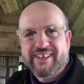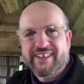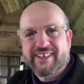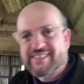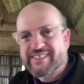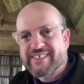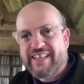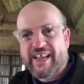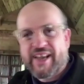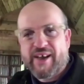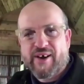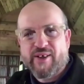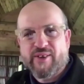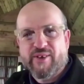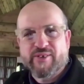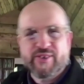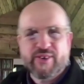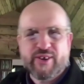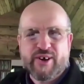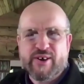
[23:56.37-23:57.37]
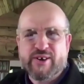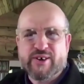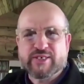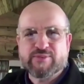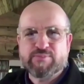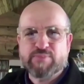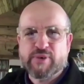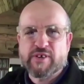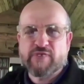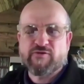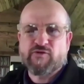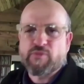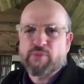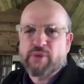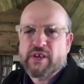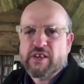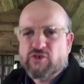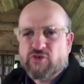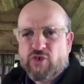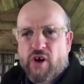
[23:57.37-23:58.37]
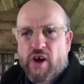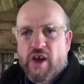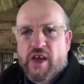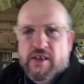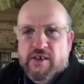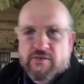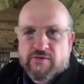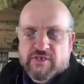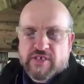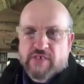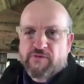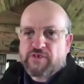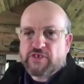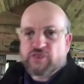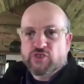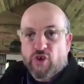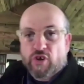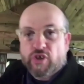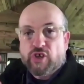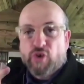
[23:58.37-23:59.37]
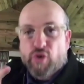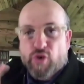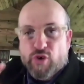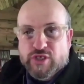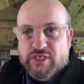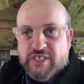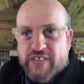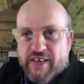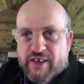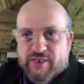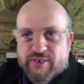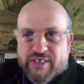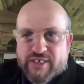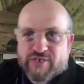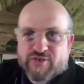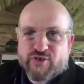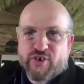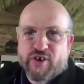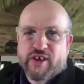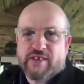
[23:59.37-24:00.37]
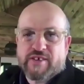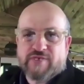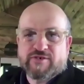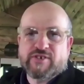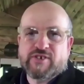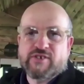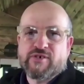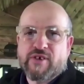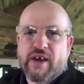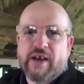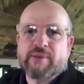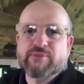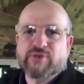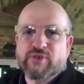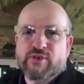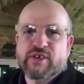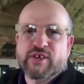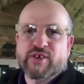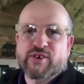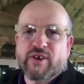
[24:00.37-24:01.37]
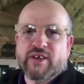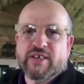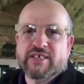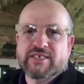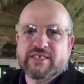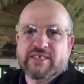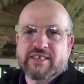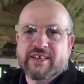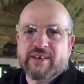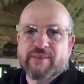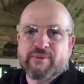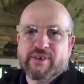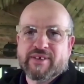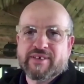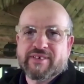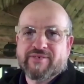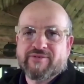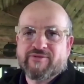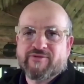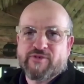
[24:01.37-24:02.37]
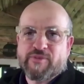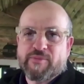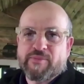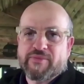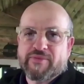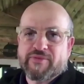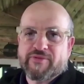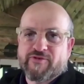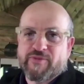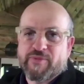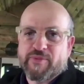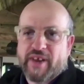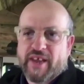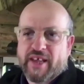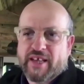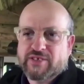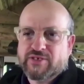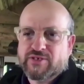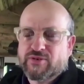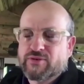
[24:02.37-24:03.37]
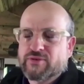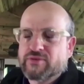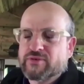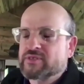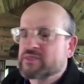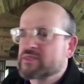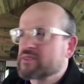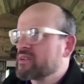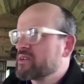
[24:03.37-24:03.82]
sound, and it's beautiful, but it drives, if it's not your sound, it drives you absolutely crazy coming from the next door's